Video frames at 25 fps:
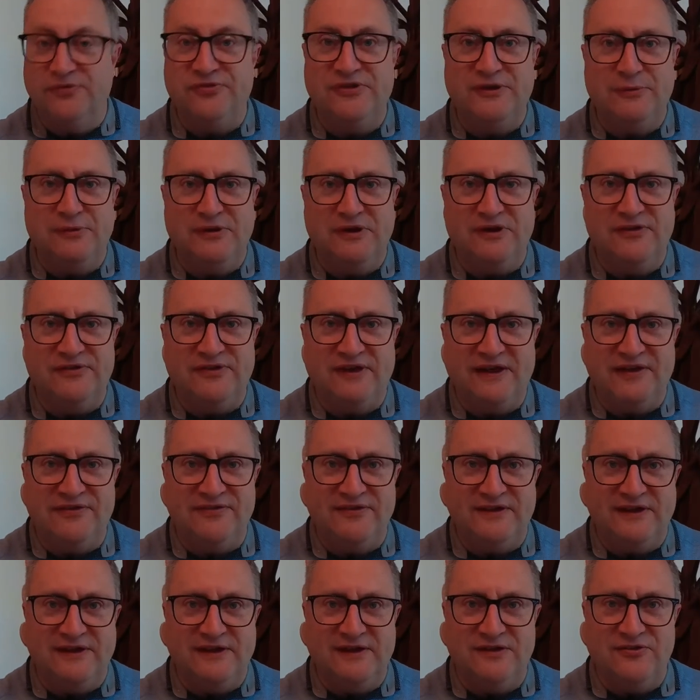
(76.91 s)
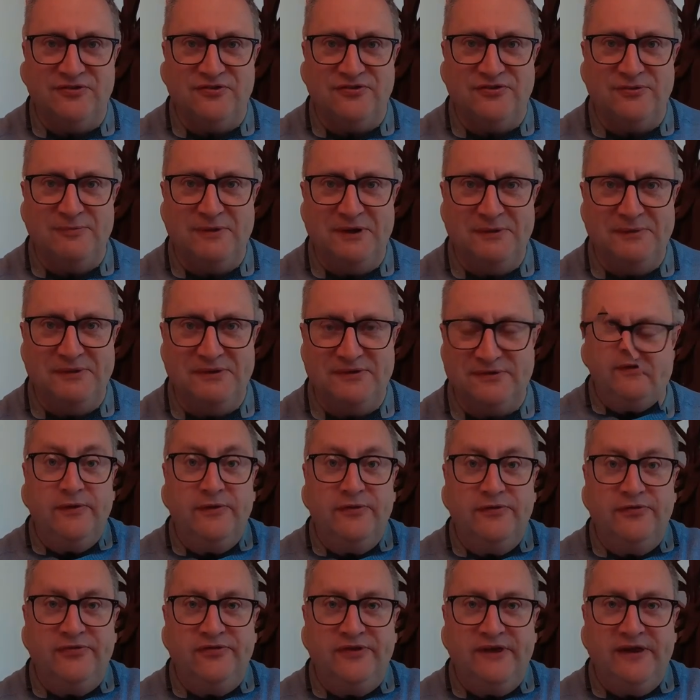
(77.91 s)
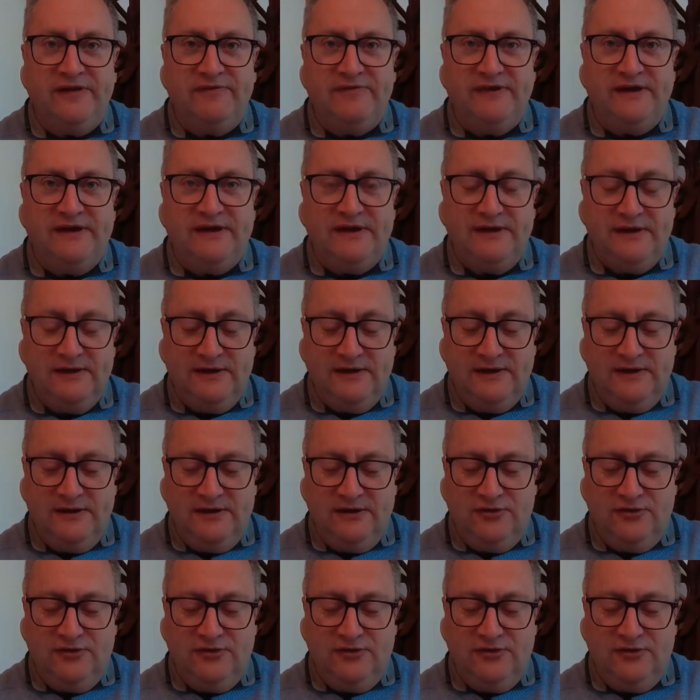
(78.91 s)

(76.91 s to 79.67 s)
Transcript: We'll see what it tastes like in just a moment. You can see the